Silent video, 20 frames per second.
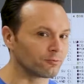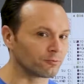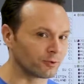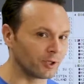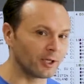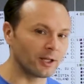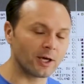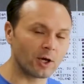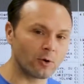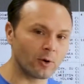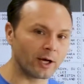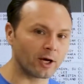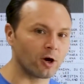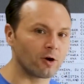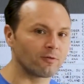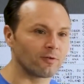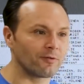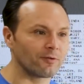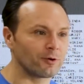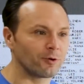really quick
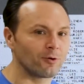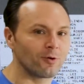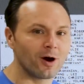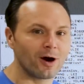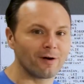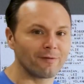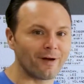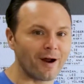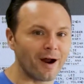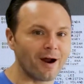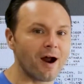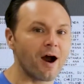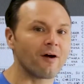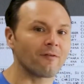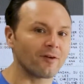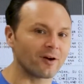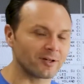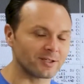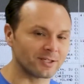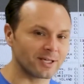overview of
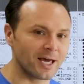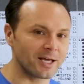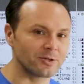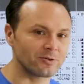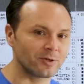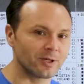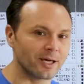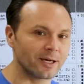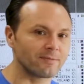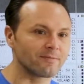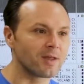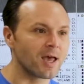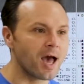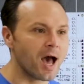our scheduling.